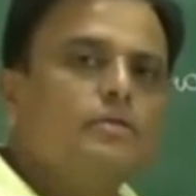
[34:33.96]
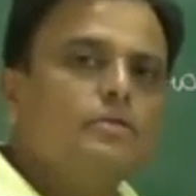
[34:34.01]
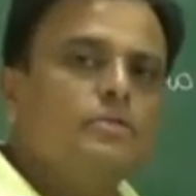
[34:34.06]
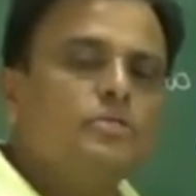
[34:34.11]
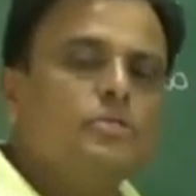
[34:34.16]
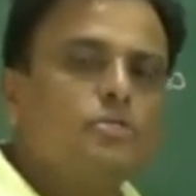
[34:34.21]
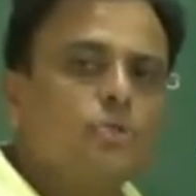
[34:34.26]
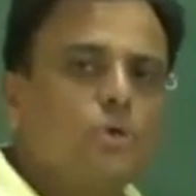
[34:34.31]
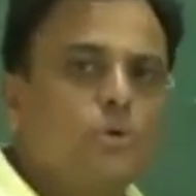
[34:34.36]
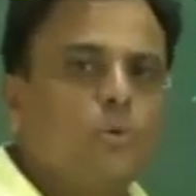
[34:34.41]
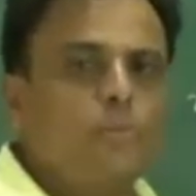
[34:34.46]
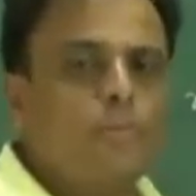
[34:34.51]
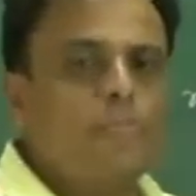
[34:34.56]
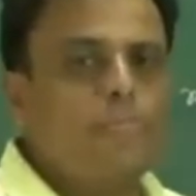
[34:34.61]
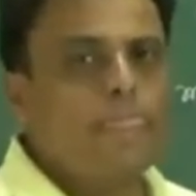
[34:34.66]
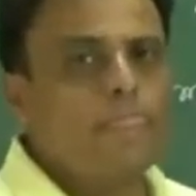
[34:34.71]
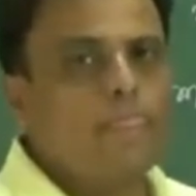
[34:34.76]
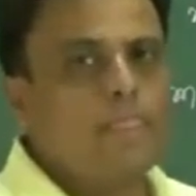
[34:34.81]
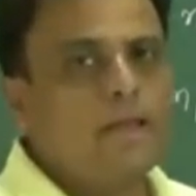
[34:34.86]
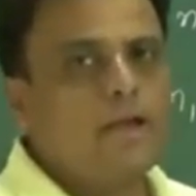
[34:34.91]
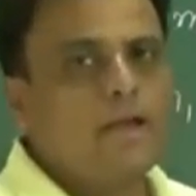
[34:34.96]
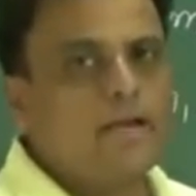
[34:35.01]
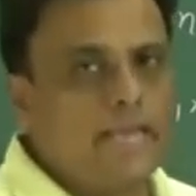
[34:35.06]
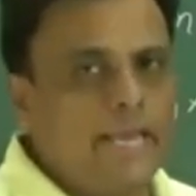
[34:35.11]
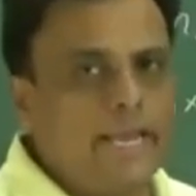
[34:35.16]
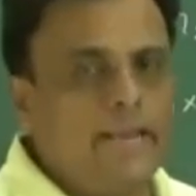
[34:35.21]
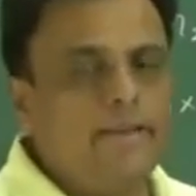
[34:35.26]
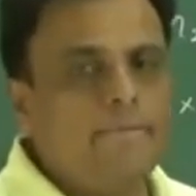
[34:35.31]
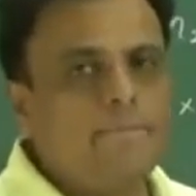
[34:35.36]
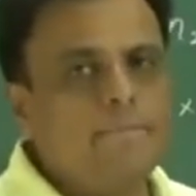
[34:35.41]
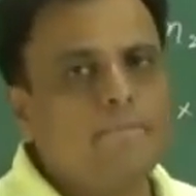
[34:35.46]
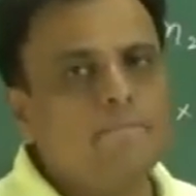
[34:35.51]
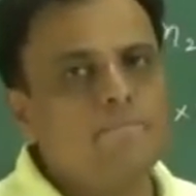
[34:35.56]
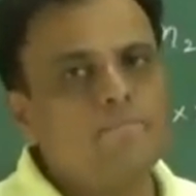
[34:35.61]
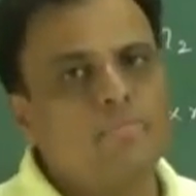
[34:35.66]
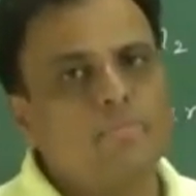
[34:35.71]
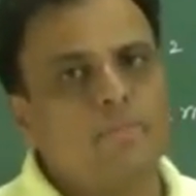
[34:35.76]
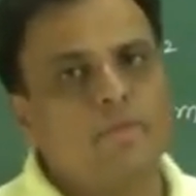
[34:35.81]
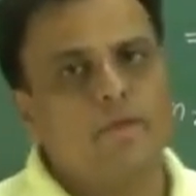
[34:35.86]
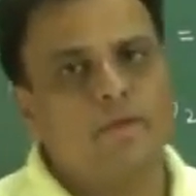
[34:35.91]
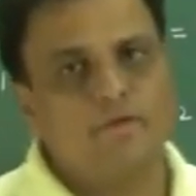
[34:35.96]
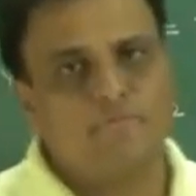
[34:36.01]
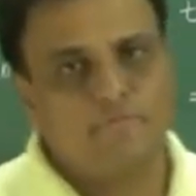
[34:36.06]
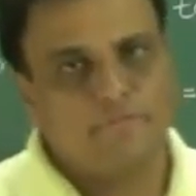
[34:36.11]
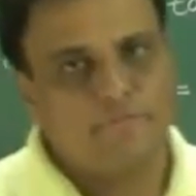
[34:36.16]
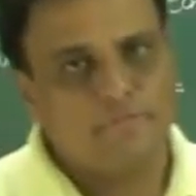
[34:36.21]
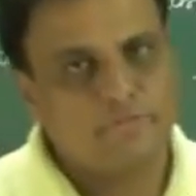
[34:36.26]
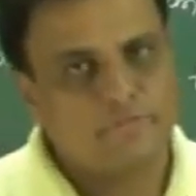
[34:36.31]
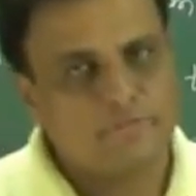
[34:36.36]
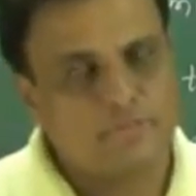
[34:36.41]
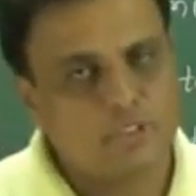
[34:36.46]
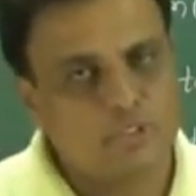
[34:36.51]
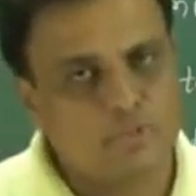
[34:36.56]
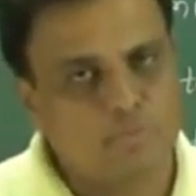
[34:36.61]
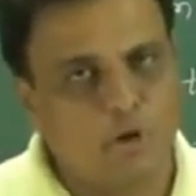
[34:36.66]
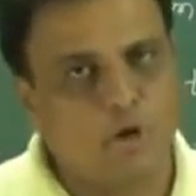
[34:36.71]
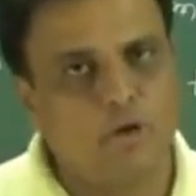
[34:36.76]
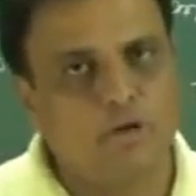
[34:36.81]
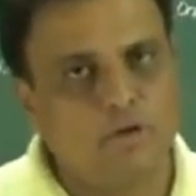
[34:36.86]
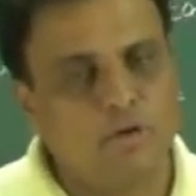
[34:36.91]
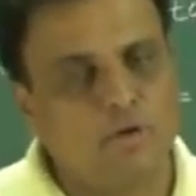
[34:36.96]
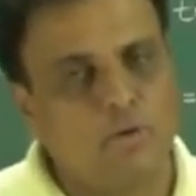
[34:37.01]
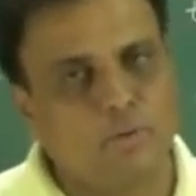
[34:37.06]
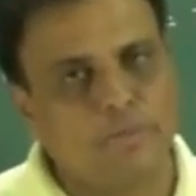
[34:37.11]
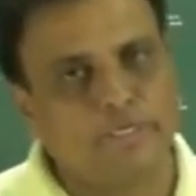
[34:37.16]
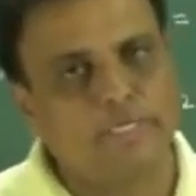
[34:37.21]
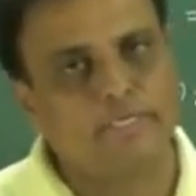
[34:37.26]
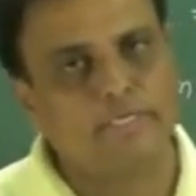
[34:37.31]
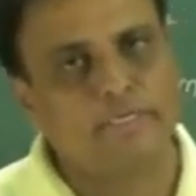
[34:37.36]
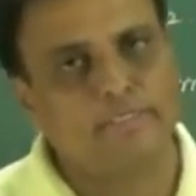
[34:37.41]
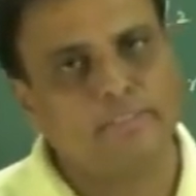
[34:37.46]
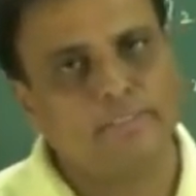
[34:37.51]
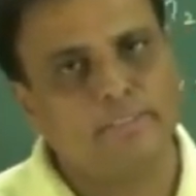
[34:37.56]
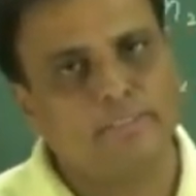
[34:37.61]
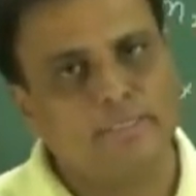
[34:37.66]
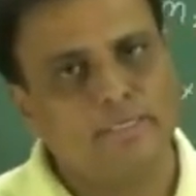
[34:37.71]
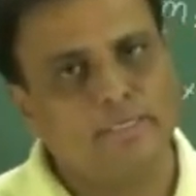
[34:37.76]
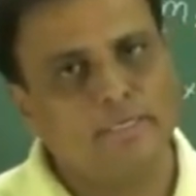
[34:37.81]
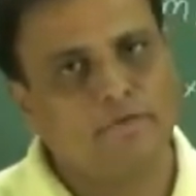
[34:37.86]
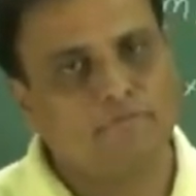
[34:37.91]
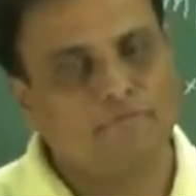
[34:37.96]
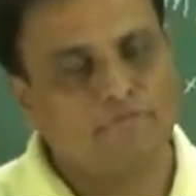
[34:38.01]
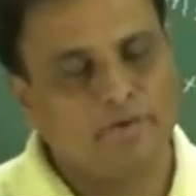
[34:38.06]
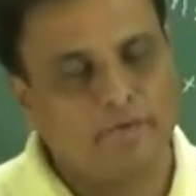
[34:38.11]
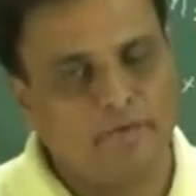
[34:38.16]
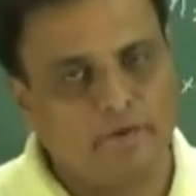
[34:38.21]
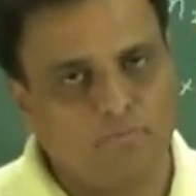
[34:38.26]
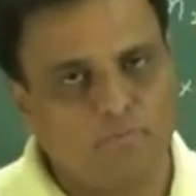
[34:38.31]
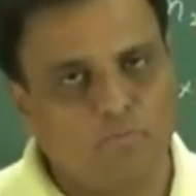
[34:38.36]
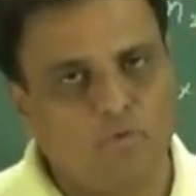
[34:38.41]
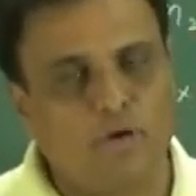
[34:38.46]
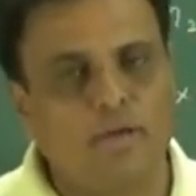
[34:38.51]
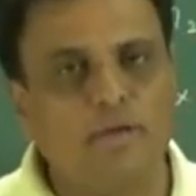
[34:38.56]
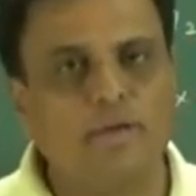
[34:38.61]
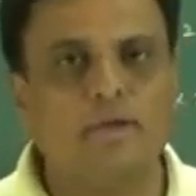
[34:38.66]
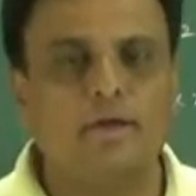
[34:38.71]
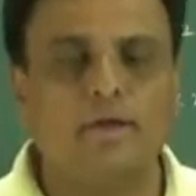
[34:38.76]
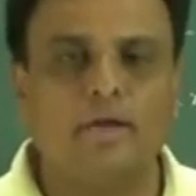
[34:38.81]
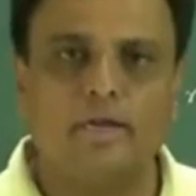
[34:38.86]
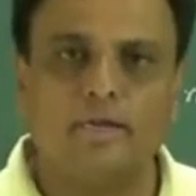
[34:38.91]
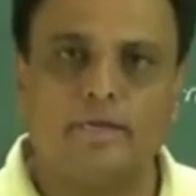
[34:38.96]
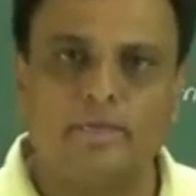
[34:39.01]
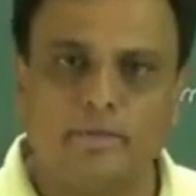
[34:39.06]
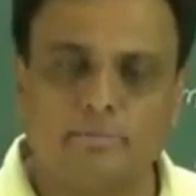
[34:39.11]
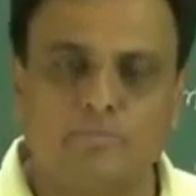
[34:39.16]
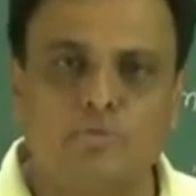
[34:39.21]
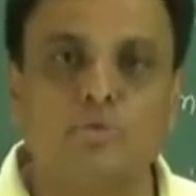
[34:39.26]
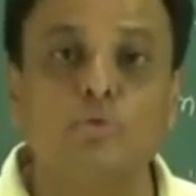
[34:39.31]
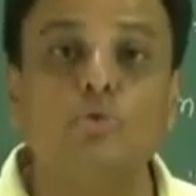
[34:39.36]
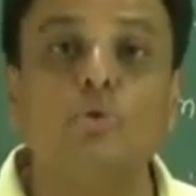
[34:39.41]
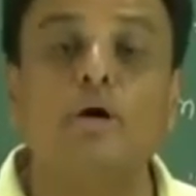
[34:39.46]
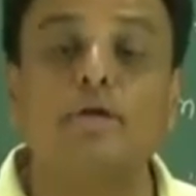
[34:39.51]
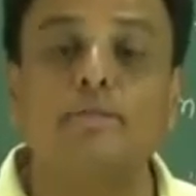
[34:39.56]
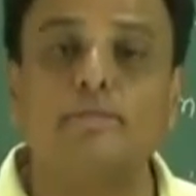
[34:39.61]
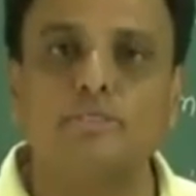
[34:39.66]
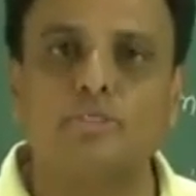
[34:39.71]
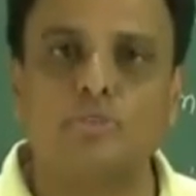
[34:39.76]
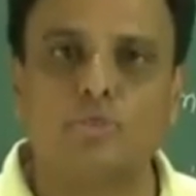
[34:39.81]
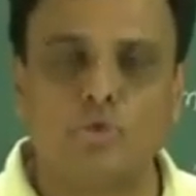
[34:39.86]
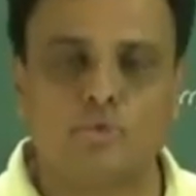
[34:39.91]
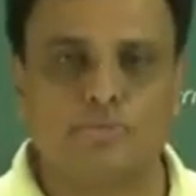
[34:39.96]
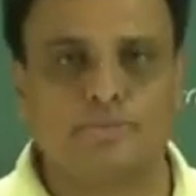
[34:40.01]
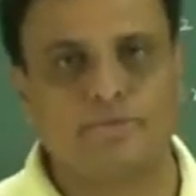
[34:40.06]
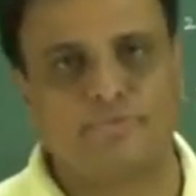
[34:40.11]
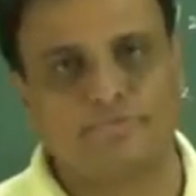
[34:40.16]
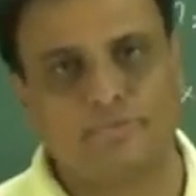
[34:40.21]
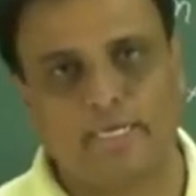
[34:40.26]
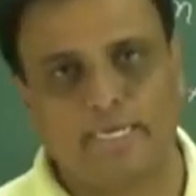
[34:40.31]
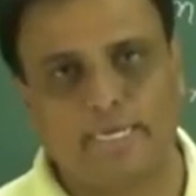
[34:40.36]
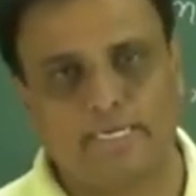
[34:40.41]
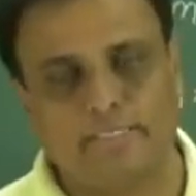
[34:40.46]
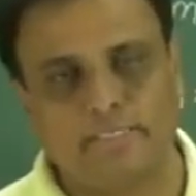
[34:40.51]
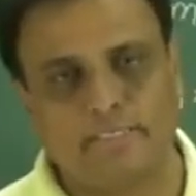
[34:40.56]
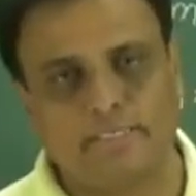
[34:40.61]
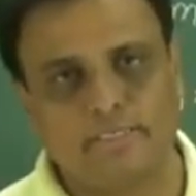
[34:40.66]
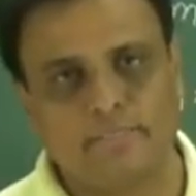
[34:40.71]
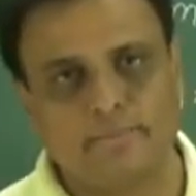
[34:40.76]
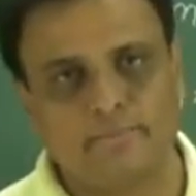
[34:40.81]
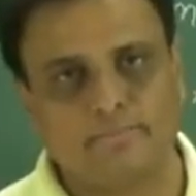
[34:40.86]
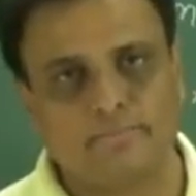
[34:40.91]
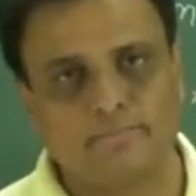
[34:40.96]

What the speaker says: So again, if the small note here, if M1 and M2 are the slopes of the lines,